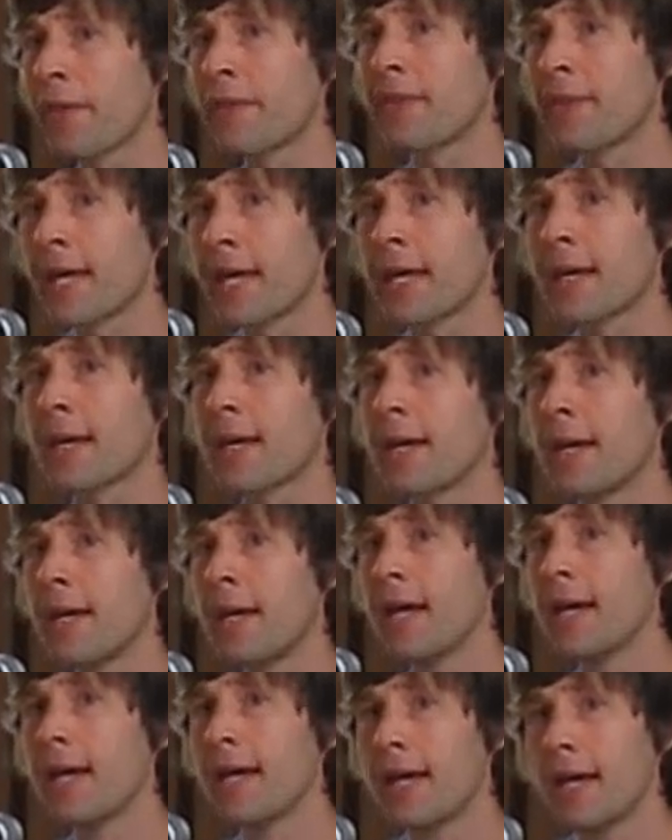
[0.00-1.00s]
one thing
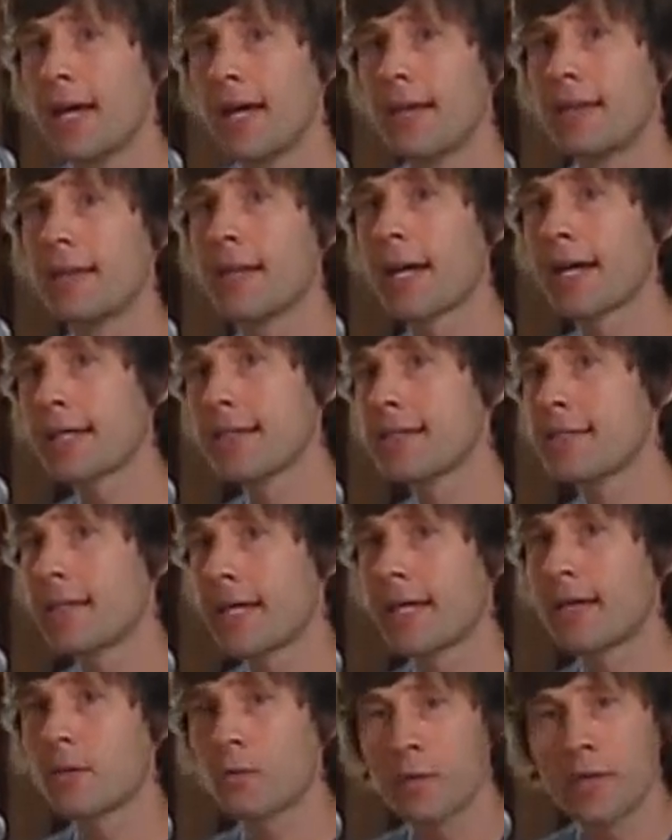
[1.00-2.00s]
that I can
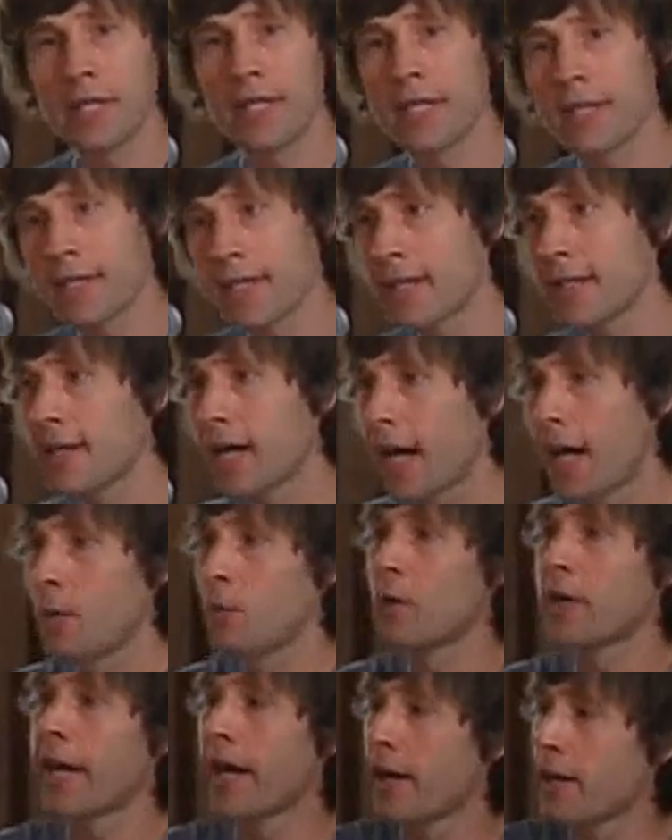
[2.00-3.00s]
say really that I
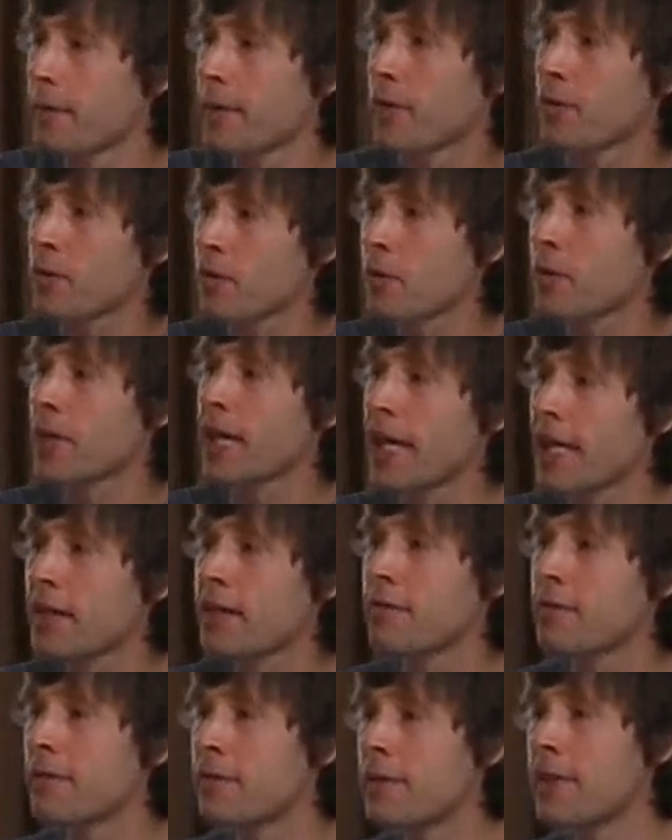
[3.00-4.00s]
would carry through the end
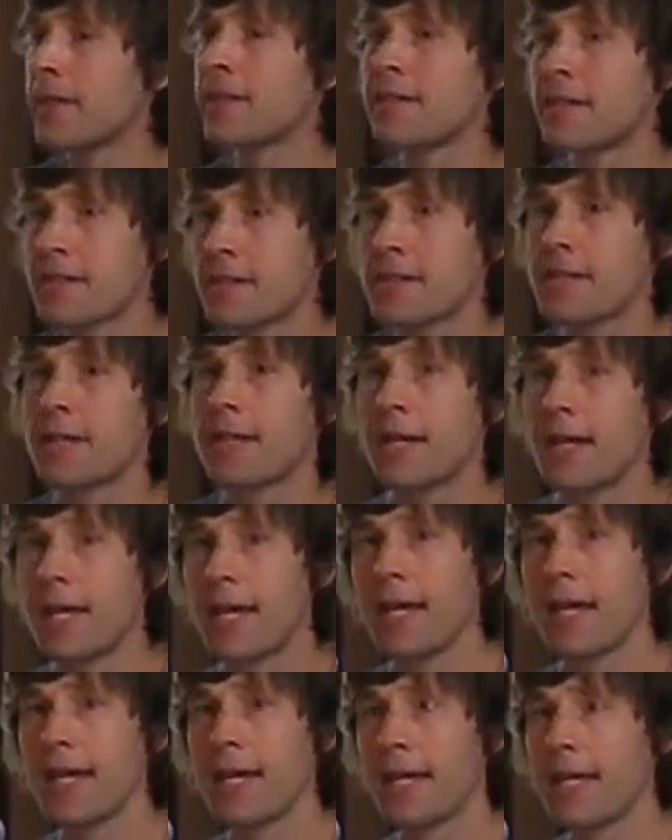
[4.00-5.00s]
of this
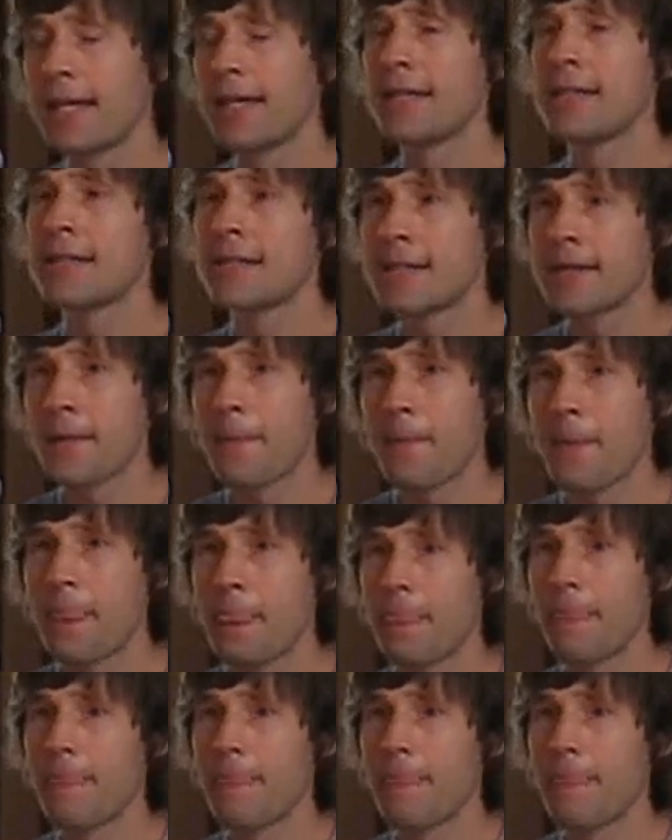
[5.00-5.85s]
is,